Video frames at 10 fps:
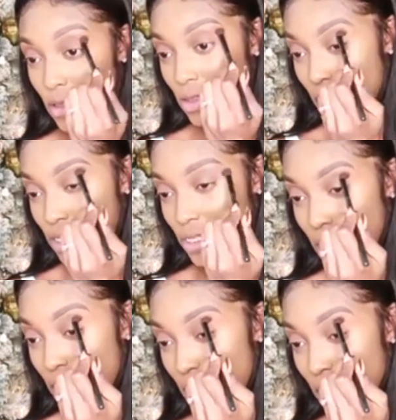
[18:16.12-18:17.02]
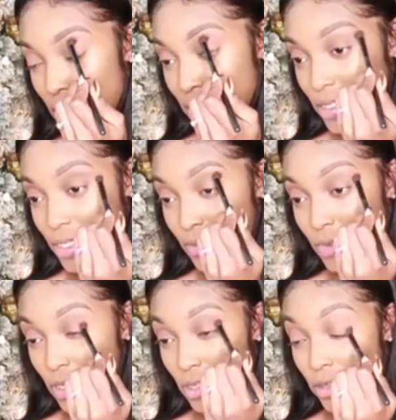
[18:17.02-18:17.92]
Just has to
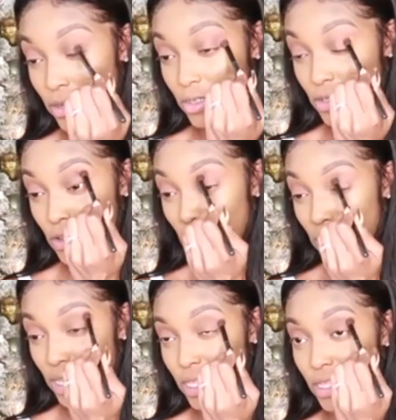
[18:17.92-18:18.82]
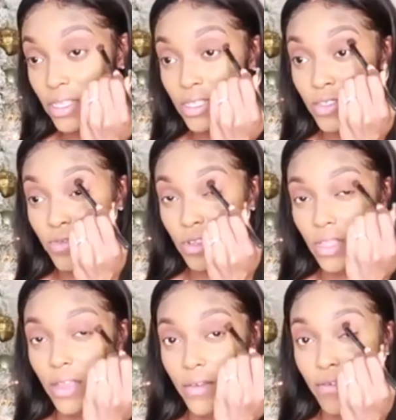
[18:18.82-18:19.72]
be. There's no way that this is real
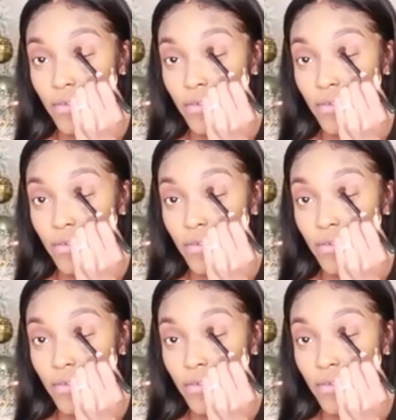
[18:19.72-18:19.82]
life.